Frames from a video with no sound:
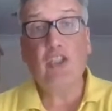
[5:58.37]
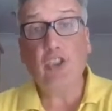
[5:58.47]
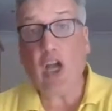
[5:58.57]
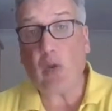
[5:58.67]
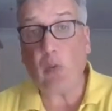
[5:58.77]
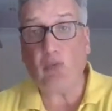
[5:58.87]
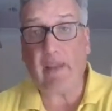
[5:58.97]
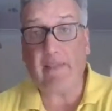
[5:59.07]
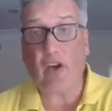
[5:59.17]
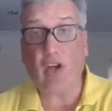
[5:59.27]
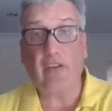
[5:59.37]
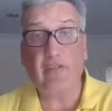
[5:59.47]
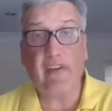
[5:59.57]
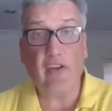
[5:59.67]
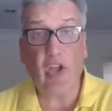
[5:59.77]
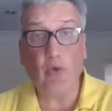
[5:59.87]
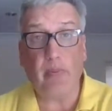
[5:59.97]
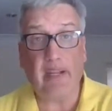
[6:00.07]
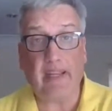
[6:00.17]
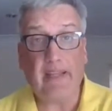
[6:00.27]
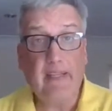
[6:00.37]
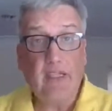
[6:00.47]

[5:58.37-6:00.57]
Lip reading: Chuck walked around the island and found nobody.